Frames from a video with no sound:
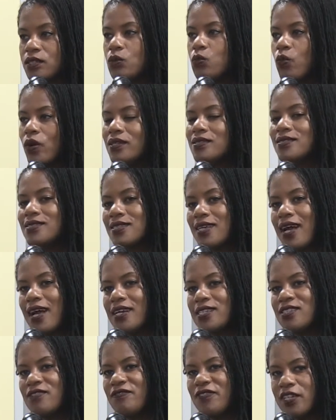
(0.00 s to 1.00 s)
a
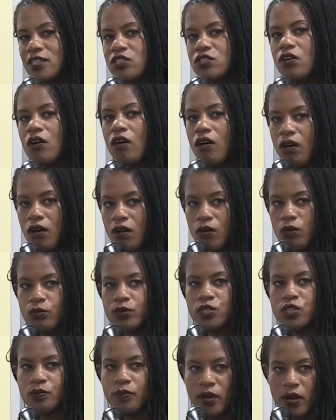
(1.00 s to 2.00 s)
one-size-fits-all
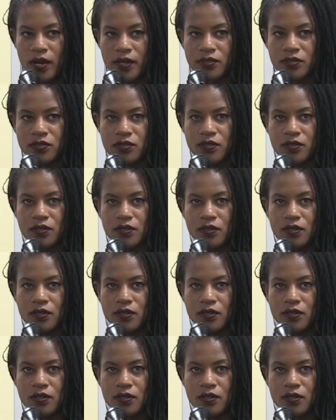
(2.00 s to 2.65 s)
response.